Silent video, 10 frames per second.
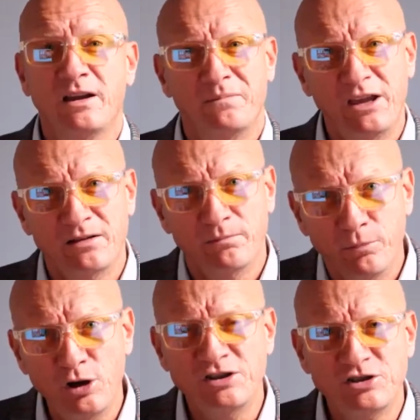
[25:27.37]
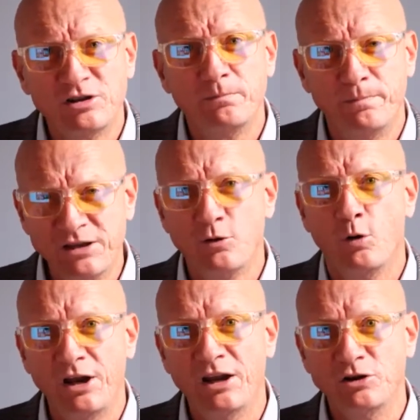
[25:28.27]
being bullish
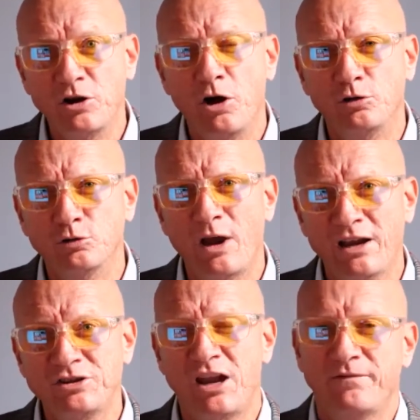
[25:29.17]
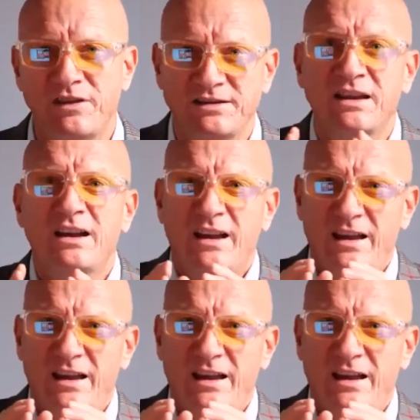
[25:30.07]
Bitcoin and gold, we actually have this